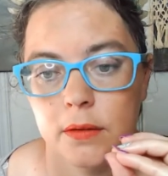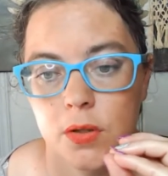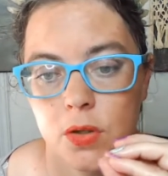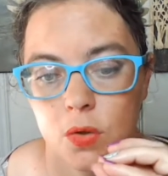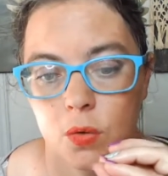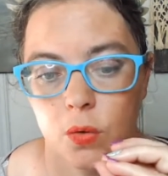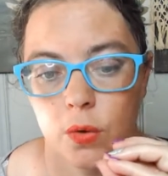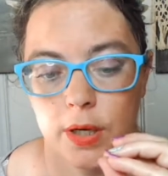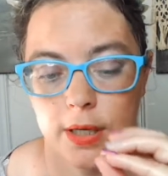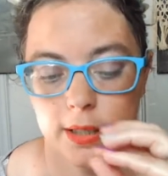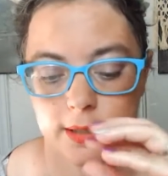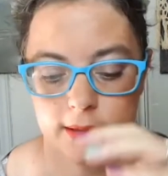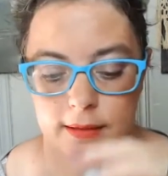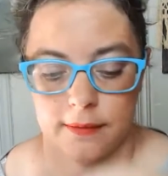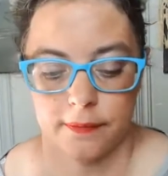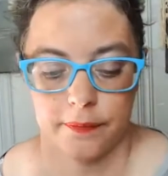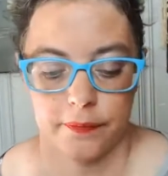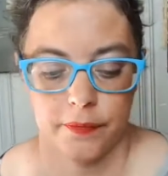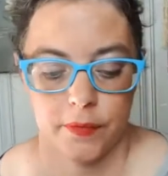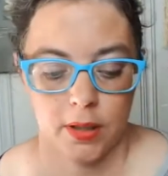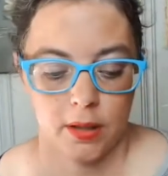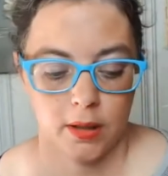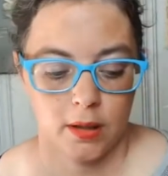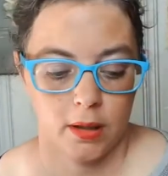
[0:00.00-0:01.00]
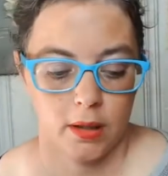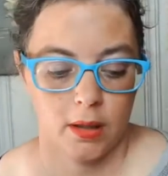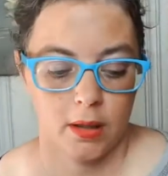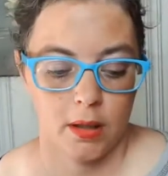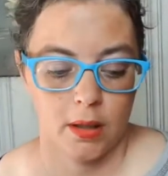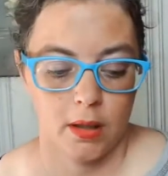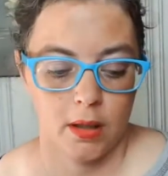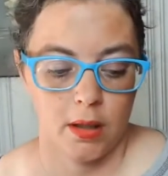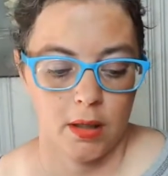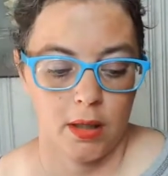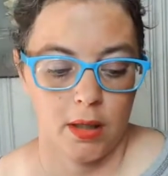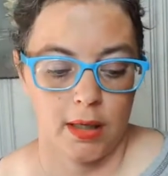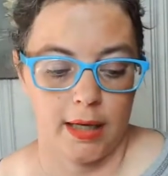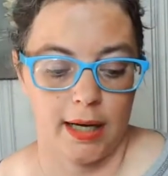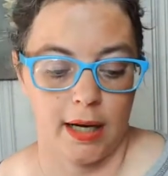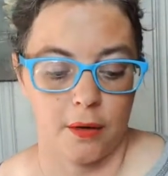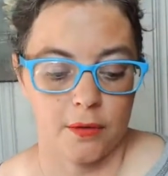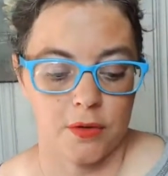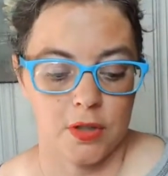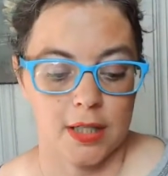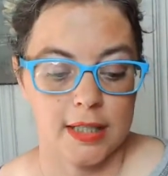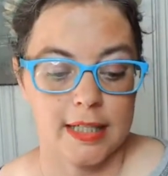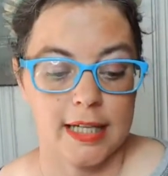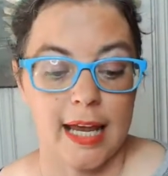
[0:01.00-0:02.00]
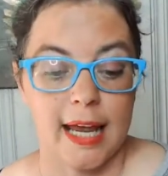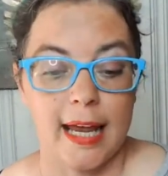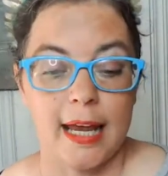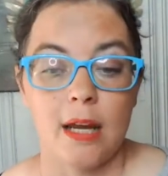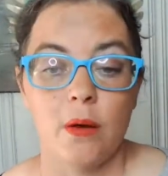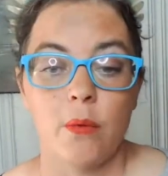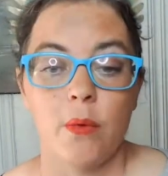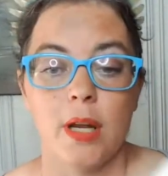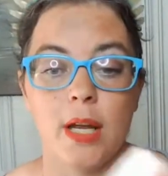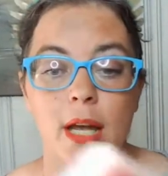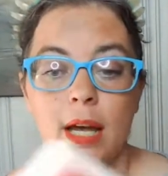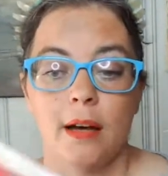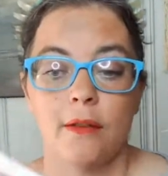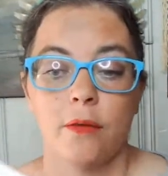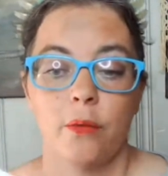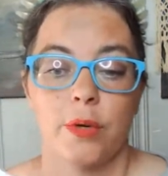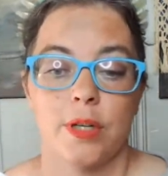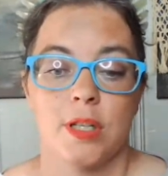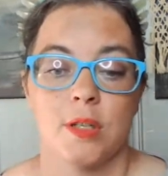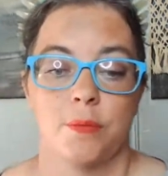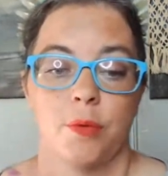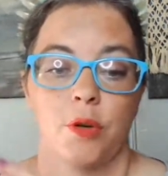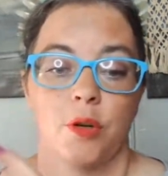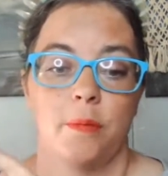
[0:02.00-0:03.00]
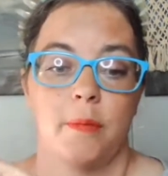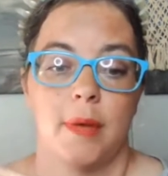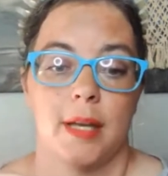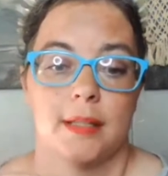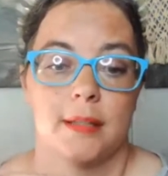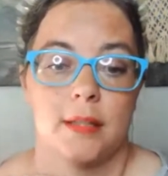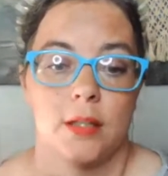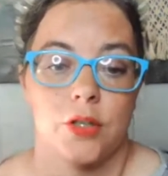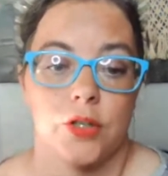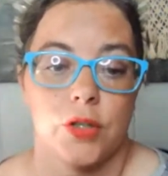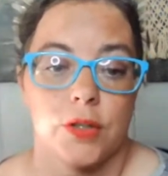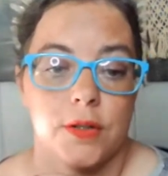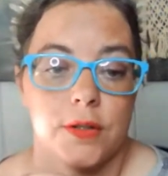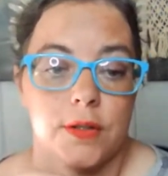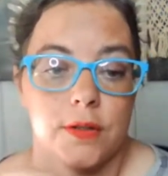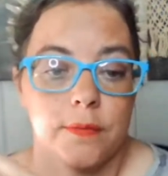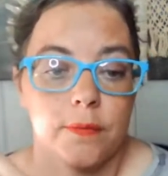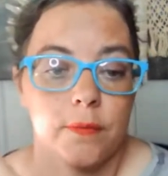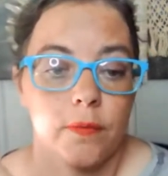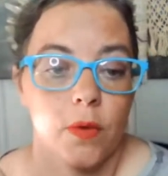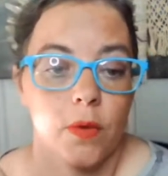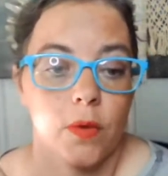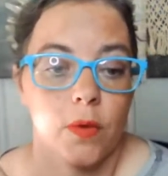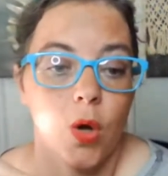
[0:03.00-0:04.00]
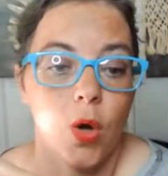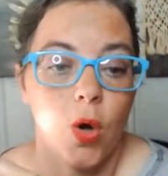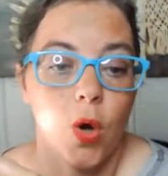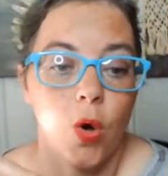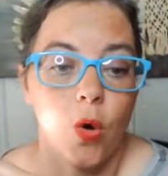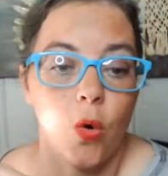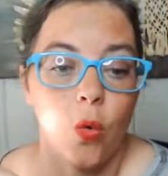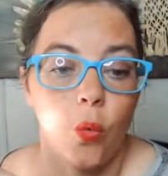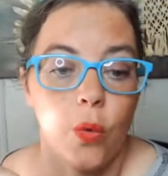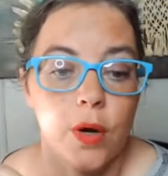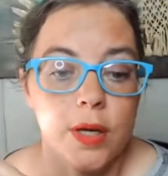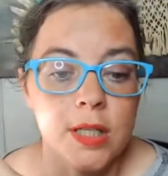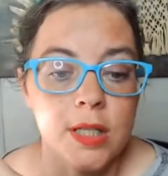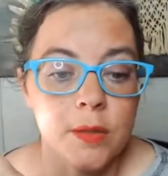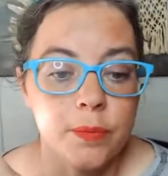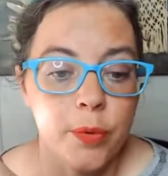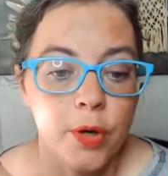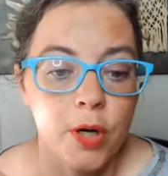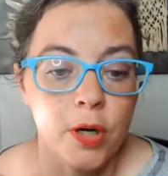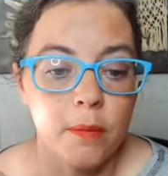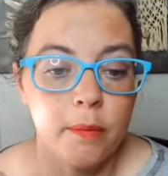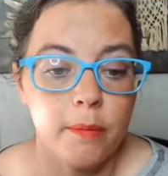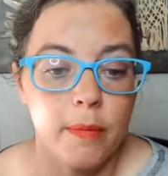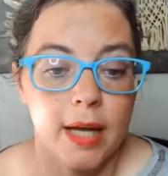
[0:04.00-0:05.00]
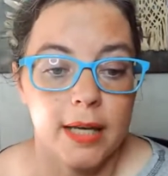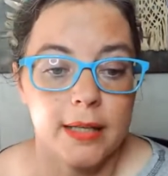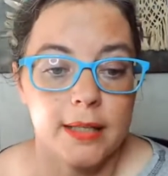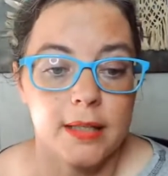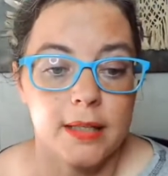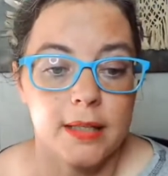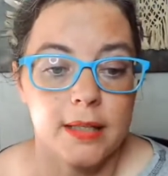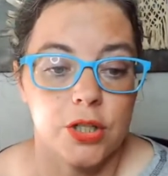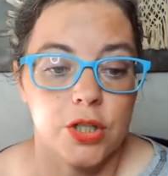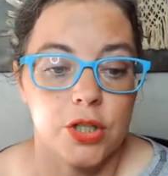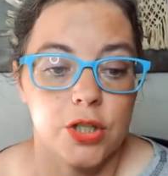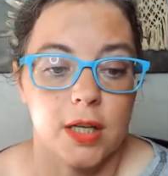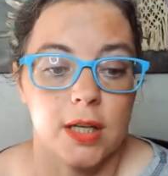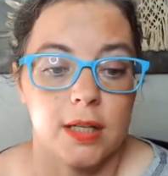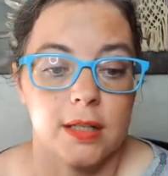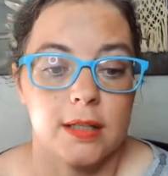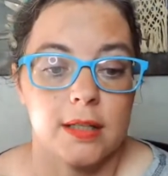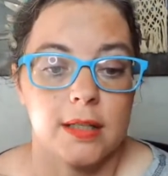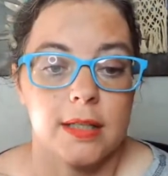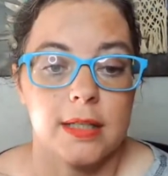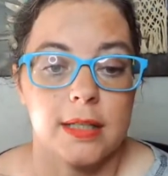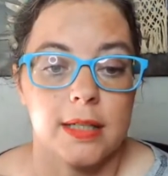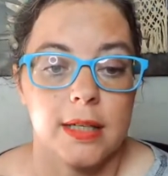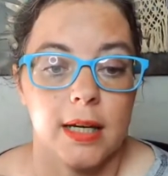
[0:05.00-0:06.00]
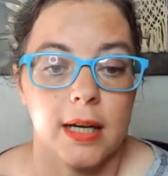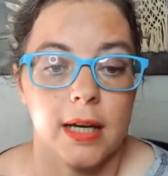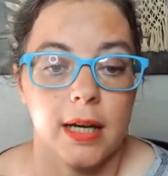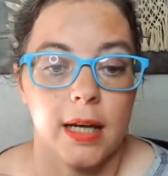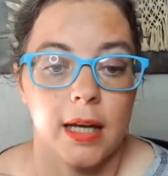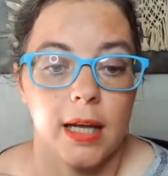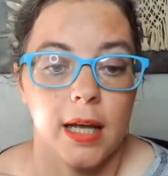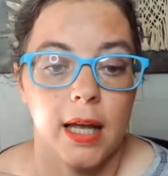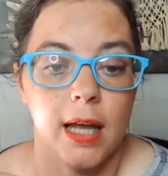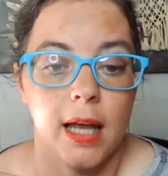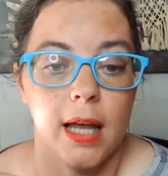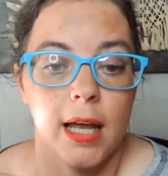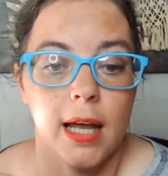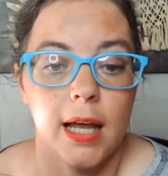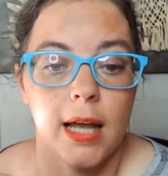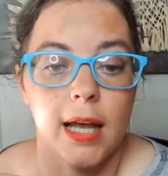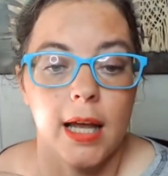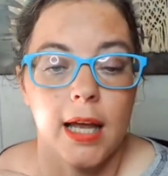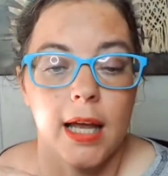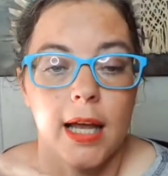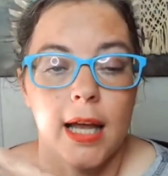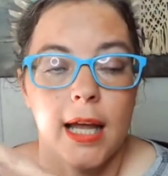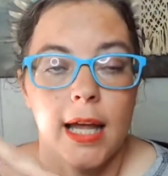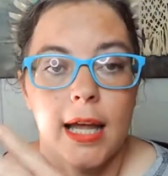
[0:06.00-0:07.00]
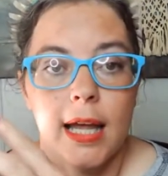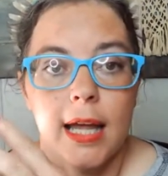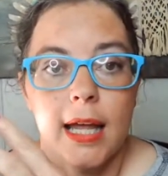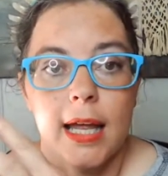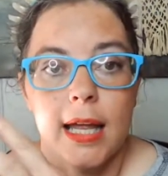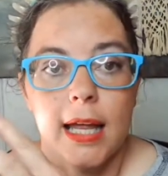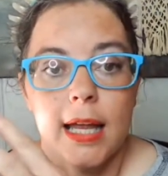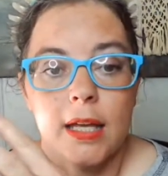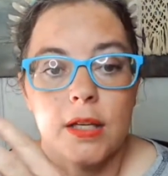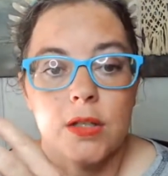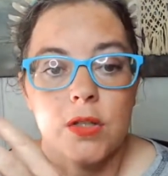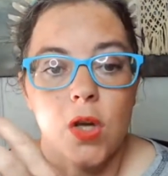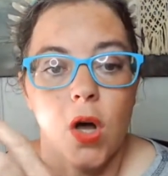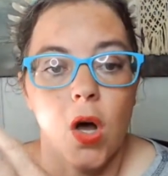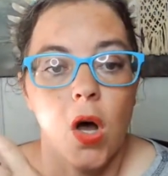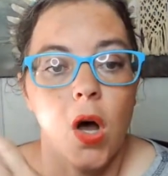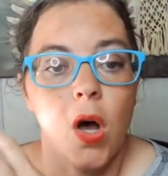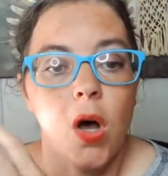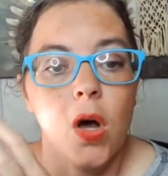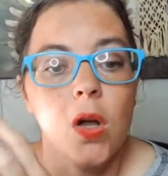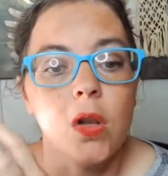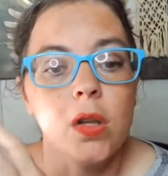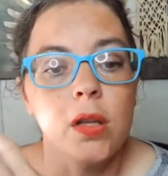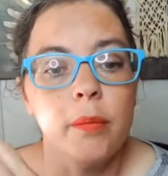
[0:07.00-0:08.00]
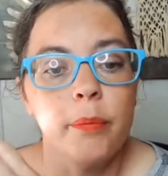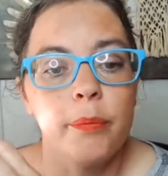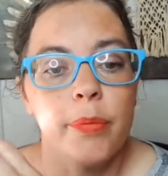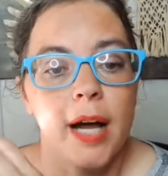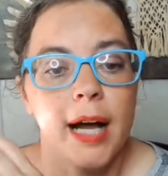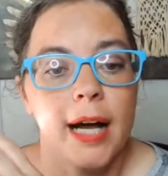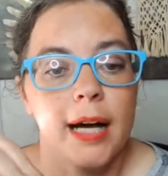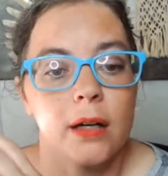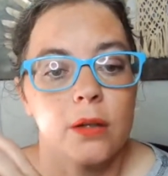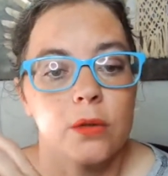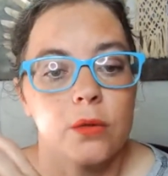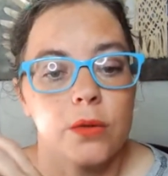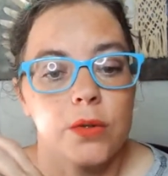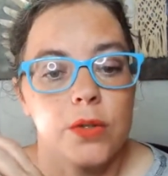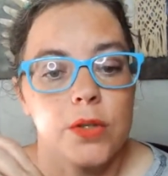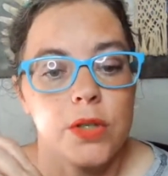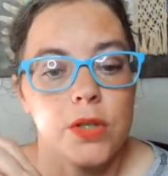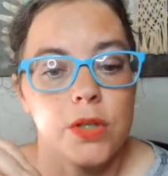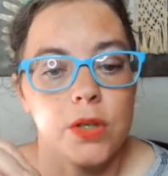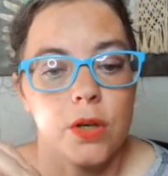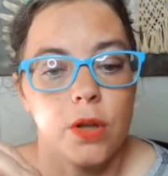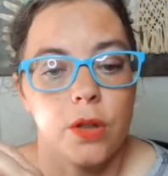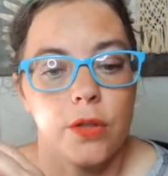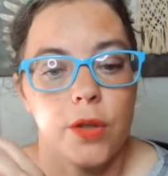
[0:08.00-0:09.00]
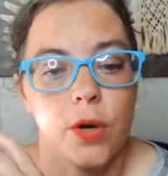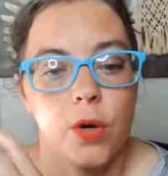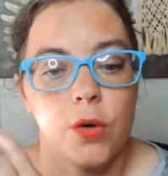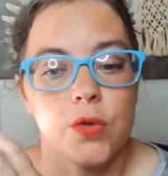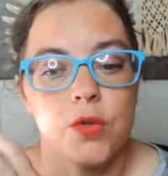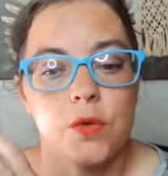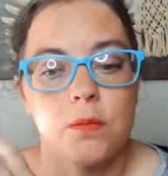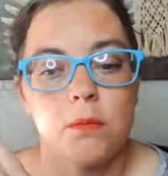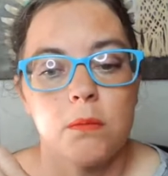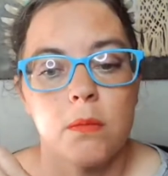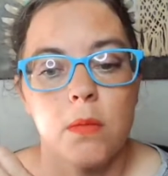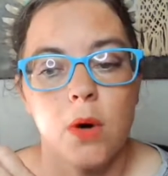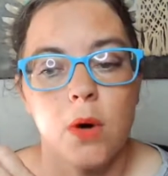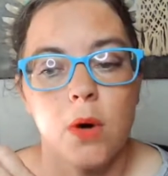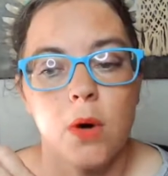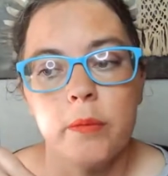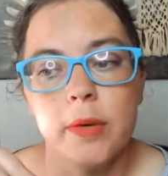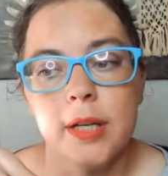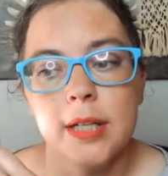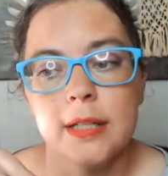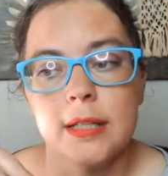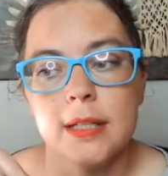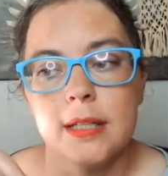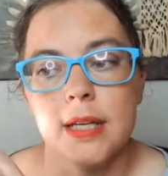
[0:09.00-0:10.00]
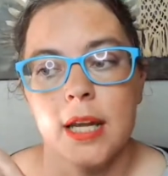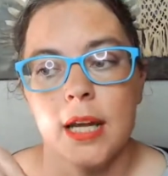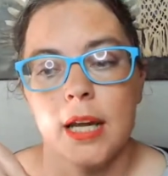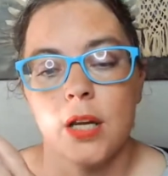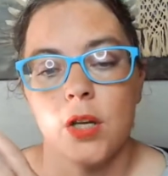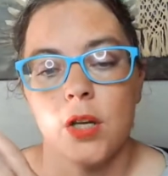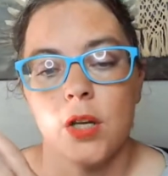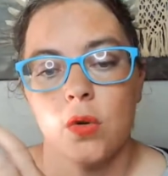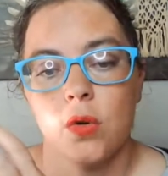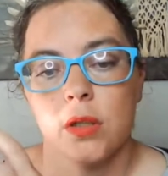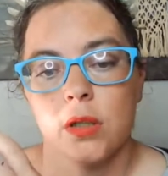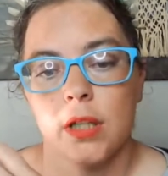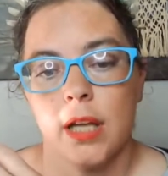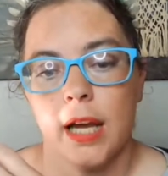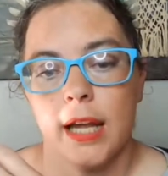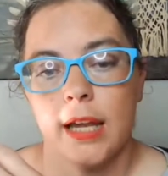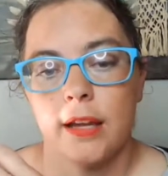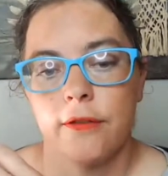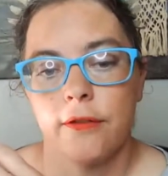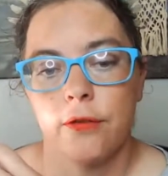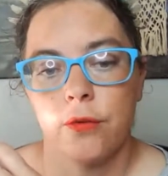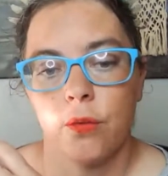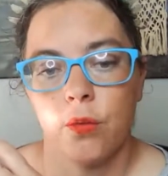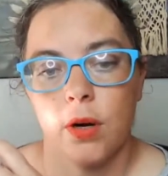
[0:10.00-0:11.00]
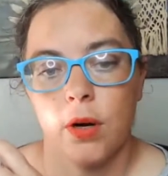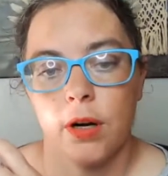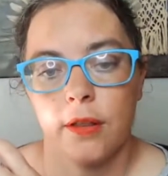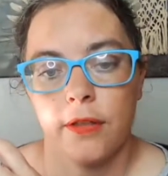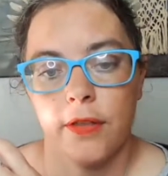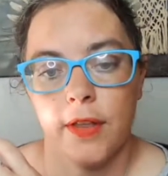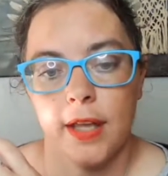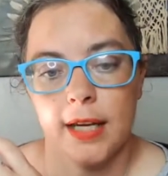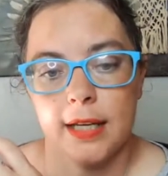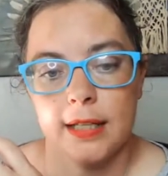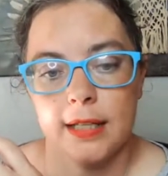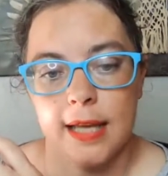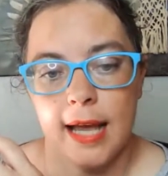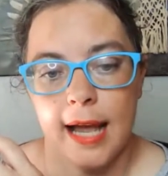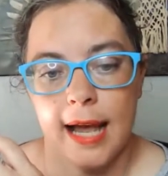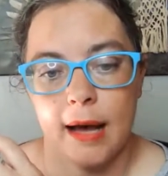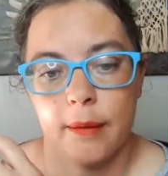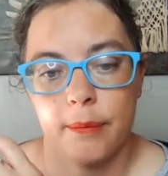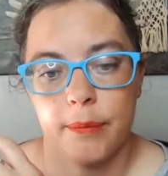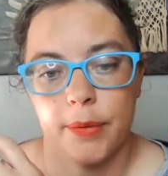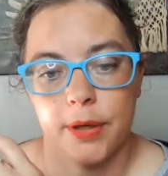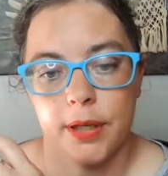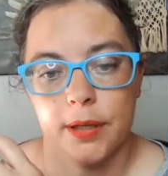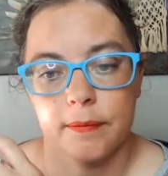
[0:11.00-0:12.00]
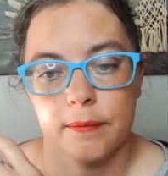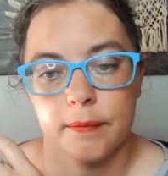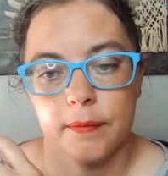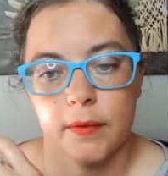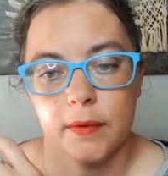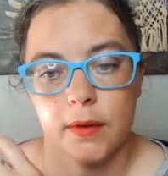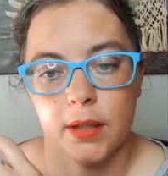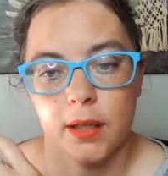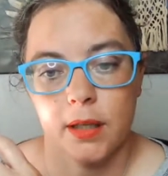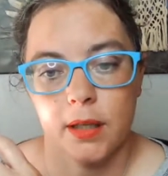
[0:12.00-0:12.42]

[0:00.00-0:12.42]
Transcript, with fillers: stories. Now, today we have whispered messages. Whispered messages is all about those moments in your life where things happen